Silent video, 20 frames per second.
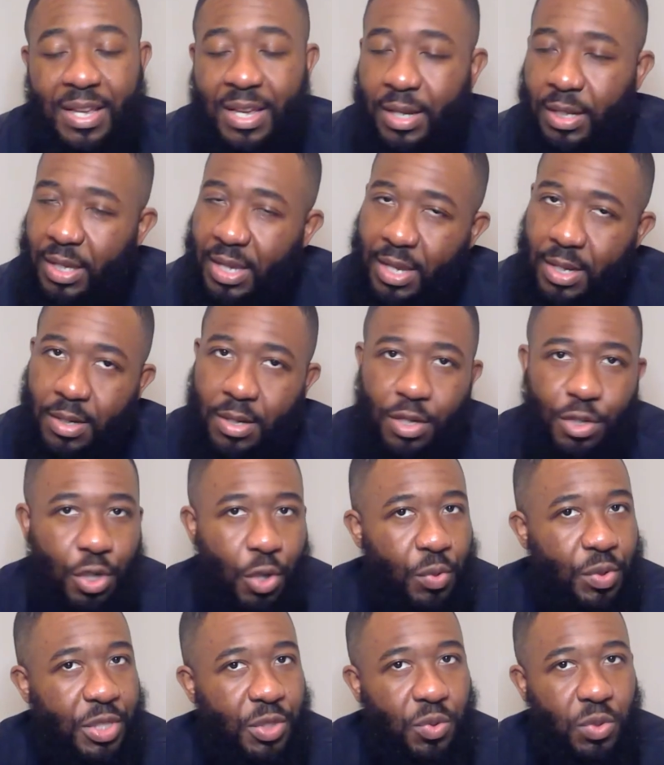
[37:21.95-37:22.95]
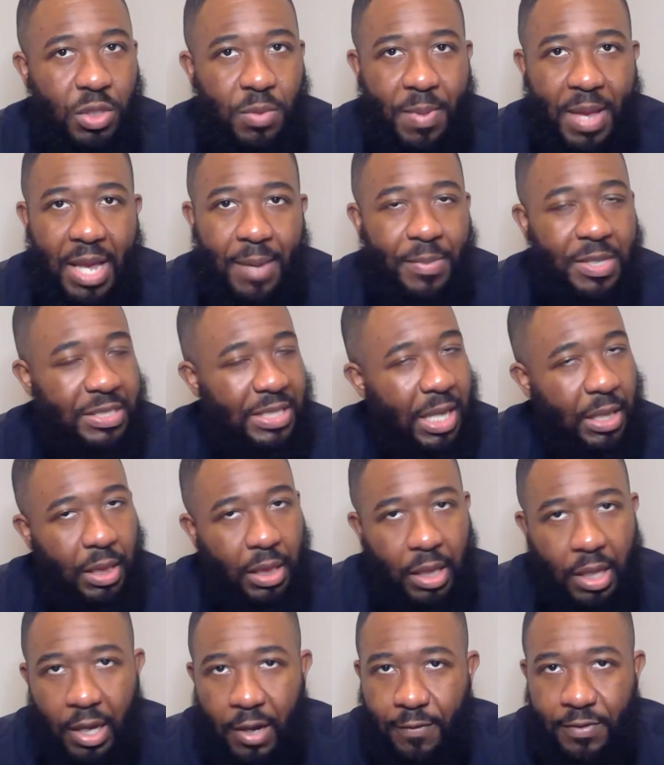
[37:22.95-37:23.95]
again, no disrespect, because I
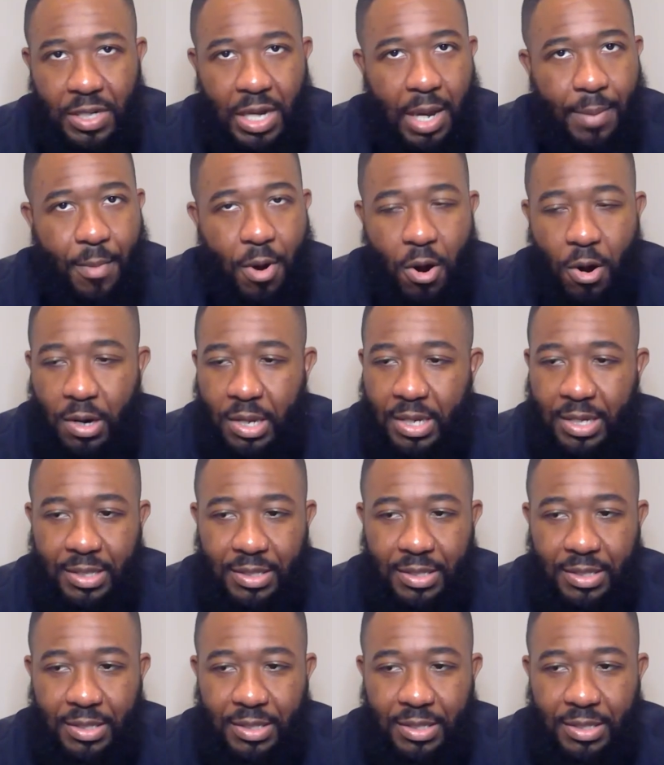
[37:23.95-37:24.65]
love Tom Hardy.